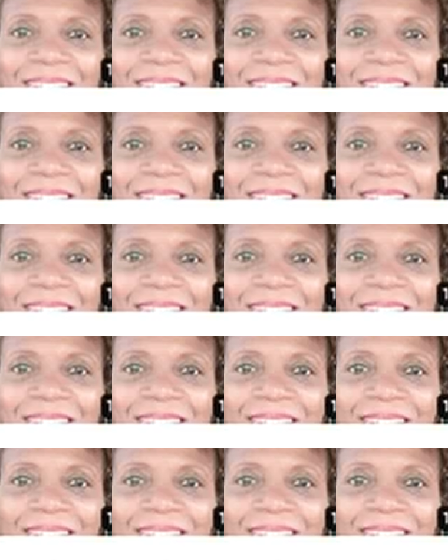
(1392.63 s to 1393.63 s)

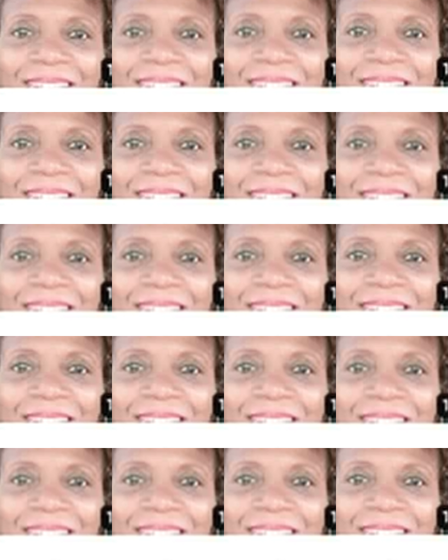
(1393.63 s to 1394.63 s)

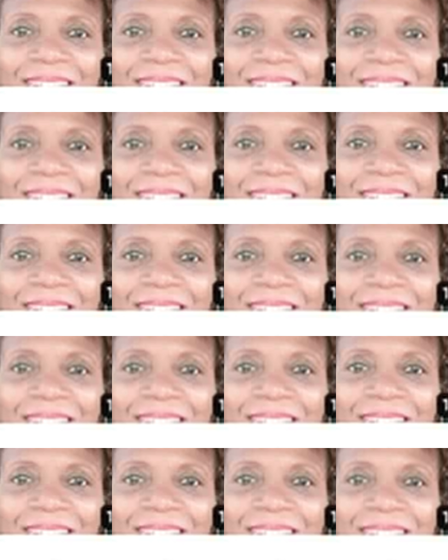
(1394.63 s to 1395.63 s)

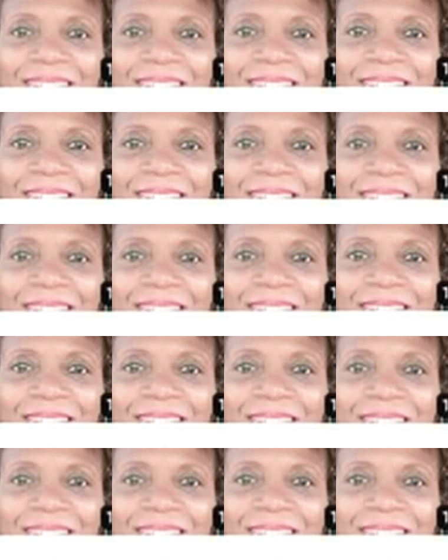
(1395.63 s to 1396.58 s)
This person isn't speaking.